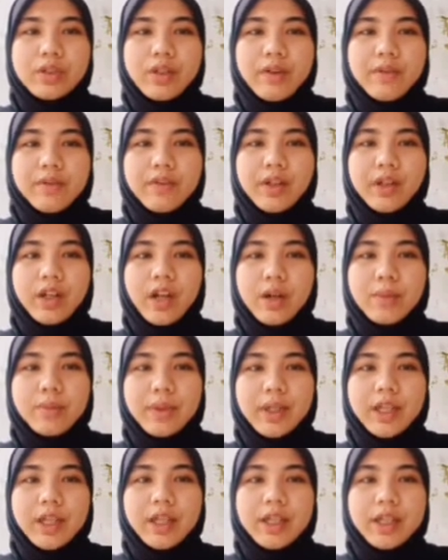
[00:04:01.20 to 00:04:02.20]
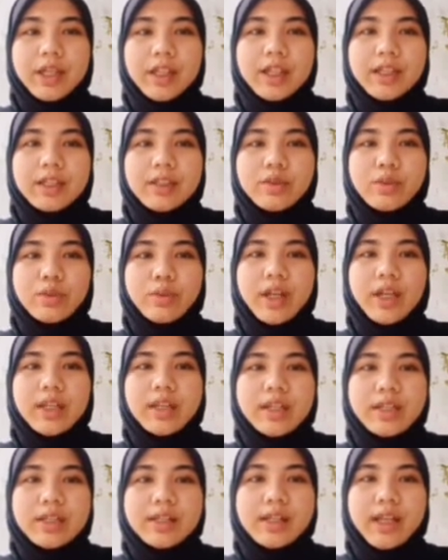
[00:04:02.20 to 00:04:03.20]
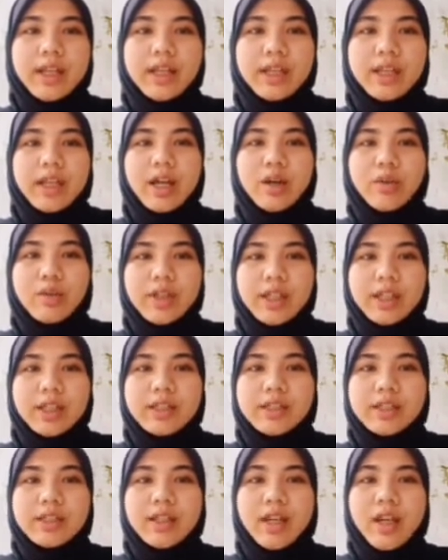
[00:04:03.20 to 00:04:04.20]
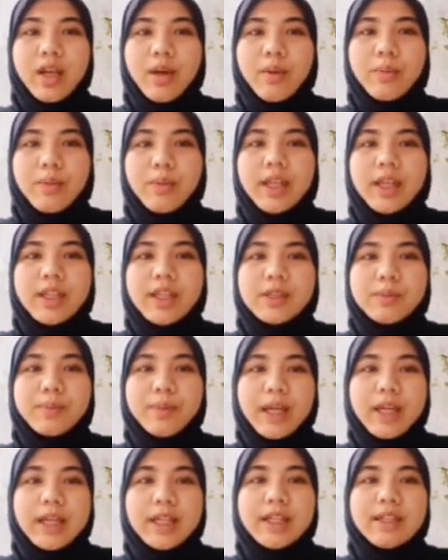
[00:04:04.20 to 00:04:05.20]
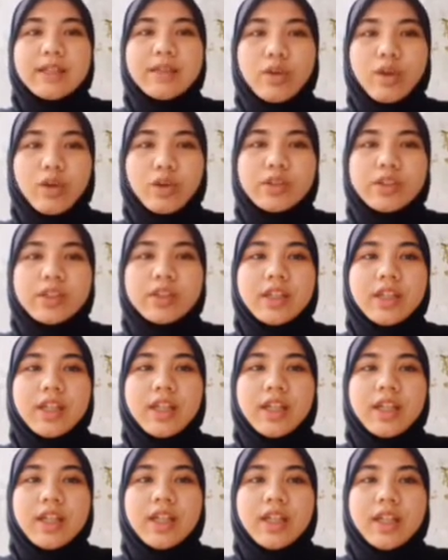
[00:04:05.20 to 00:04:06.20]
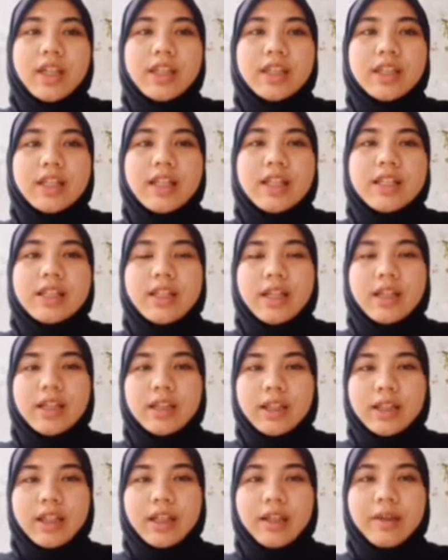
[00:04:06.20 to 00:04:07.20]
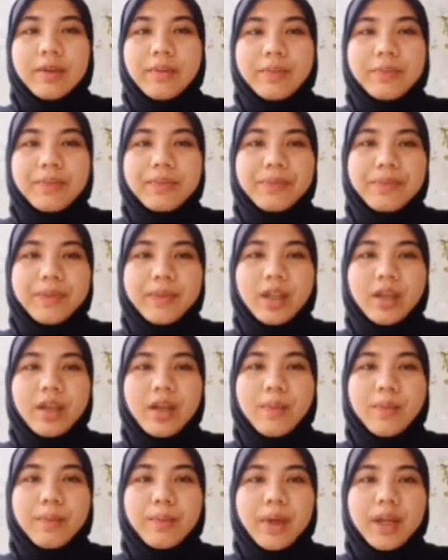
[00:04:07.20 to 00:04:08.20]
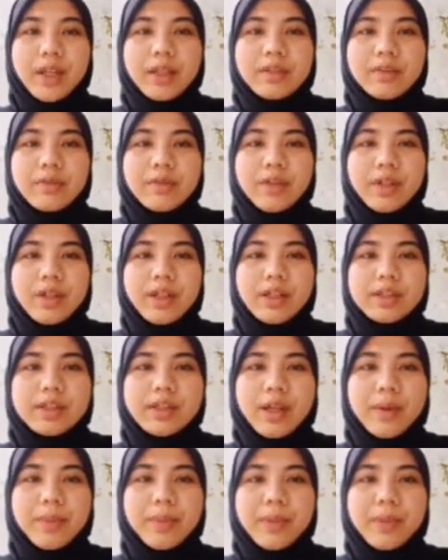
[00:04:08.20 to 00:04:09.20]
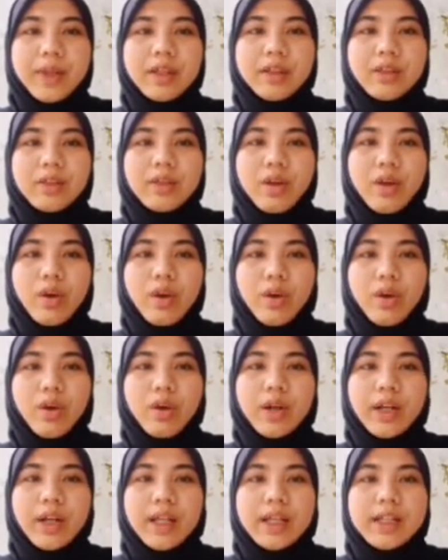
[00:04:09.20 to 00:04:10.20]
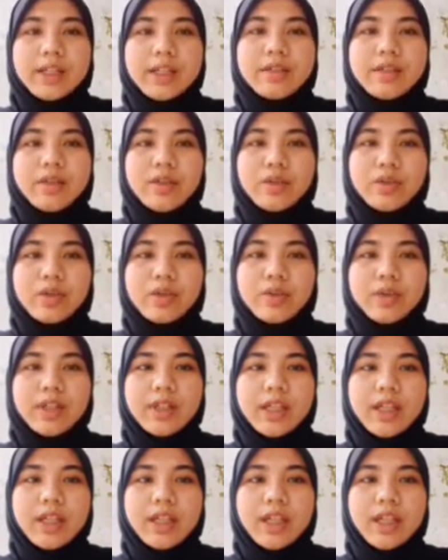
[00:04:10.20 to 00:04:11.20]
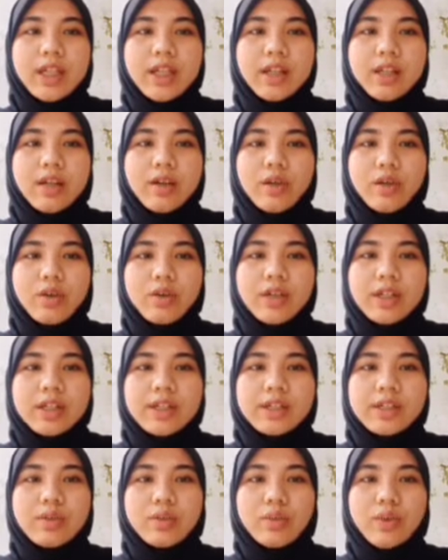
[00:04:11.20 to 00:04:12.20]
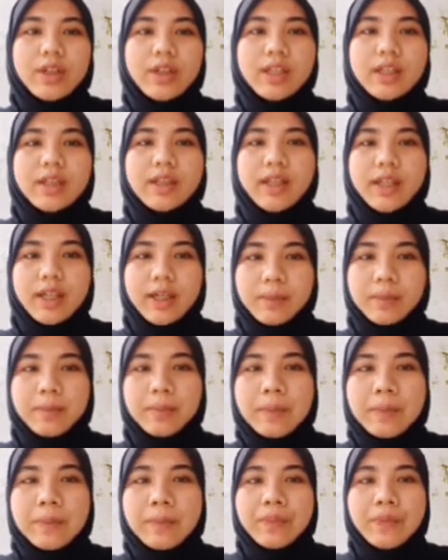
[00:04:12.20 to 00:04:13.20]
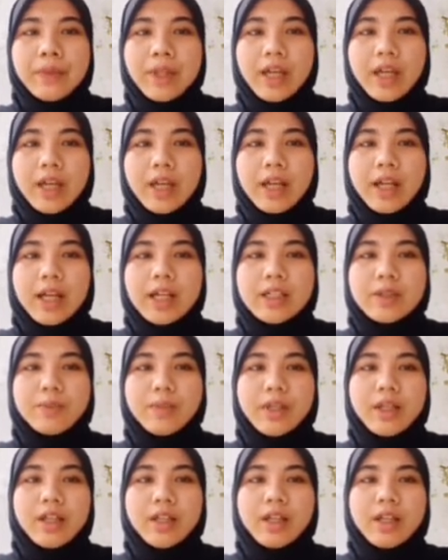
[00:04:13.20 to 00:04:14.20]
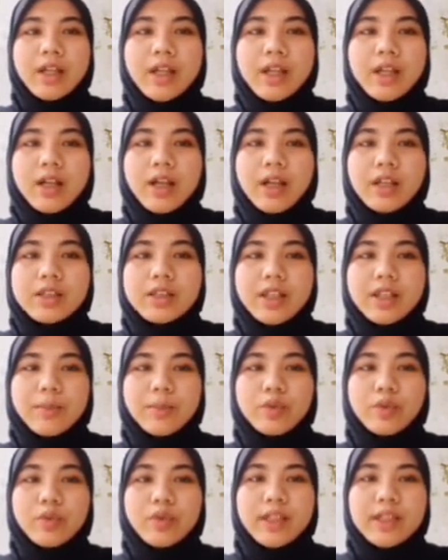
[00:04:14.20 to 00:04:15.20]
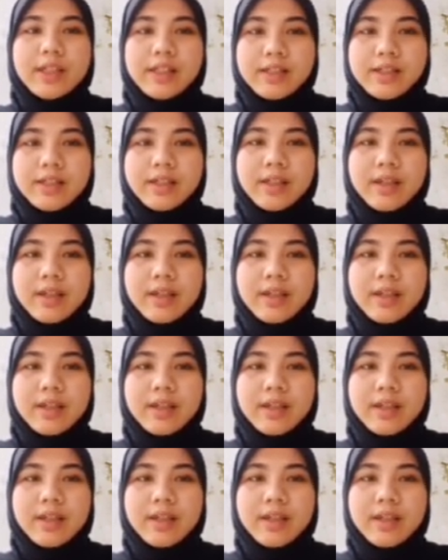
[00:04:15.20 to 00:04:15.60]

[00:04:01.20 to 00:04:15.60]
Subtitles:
of the comic is to entertain the audience by displaying jokes intelligently. Material submit, or it is usually in accordance with the theme and has been conceptualized.